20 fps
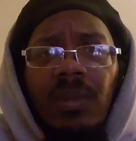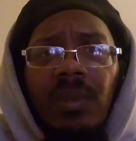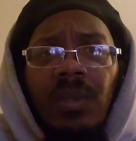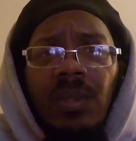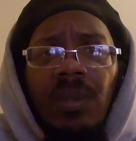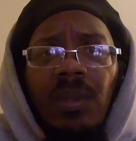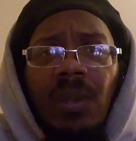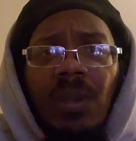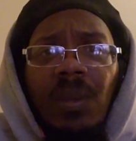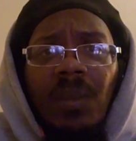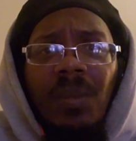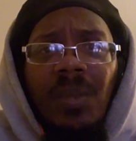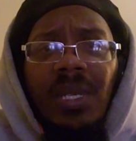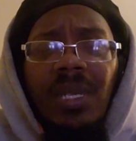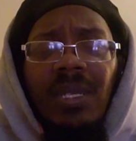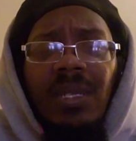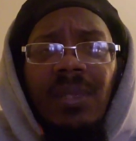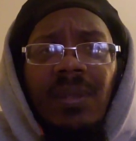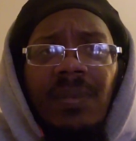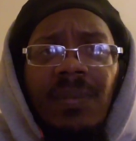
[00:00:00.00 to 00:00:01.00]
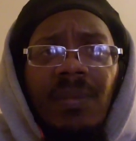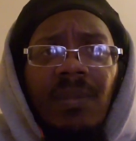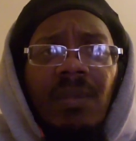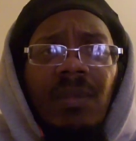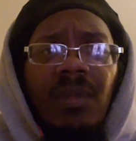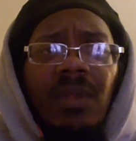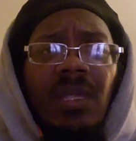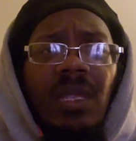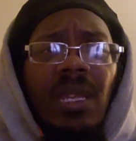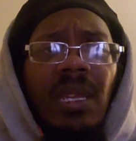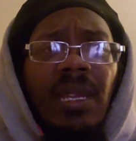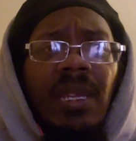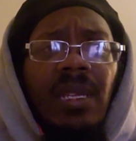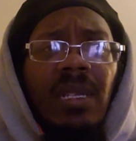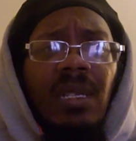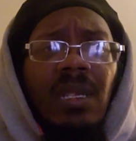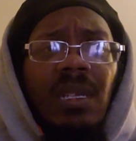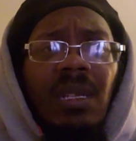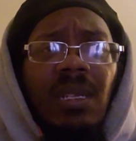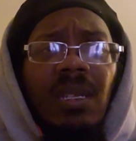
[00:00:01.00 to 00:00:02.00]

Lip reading: You know what I mean? And